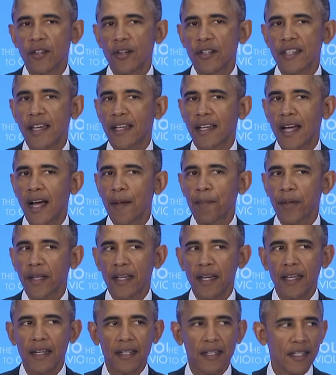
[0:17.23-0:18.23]
there is a
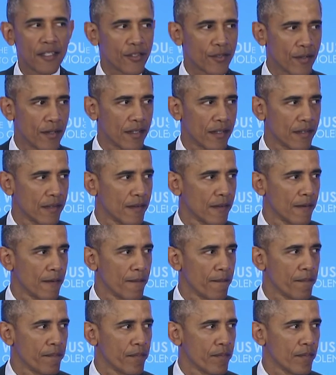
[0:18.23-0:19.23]
complicated history
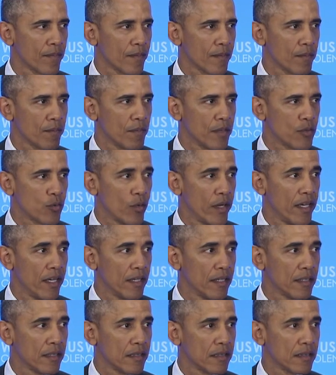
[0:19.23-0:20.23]

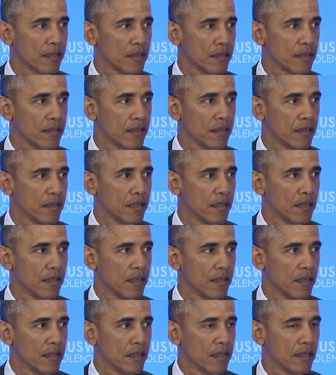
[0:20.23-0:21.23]
between
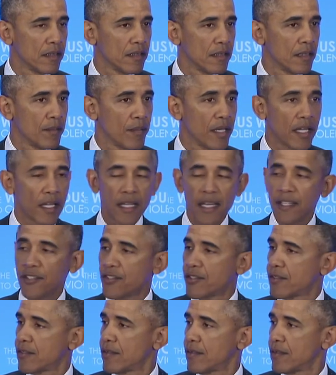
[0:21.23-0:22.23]
the Middle
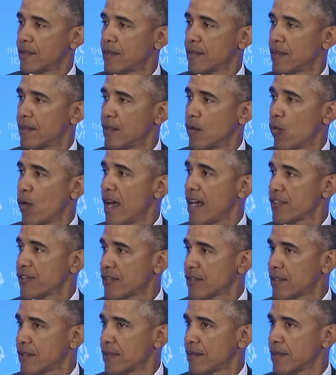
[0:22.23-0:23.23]
East, the
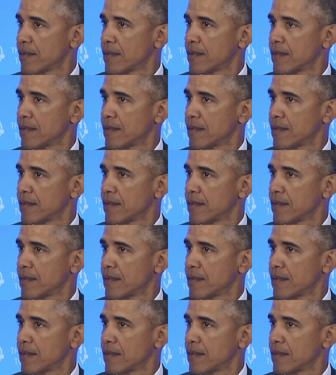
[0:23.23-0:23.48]
West,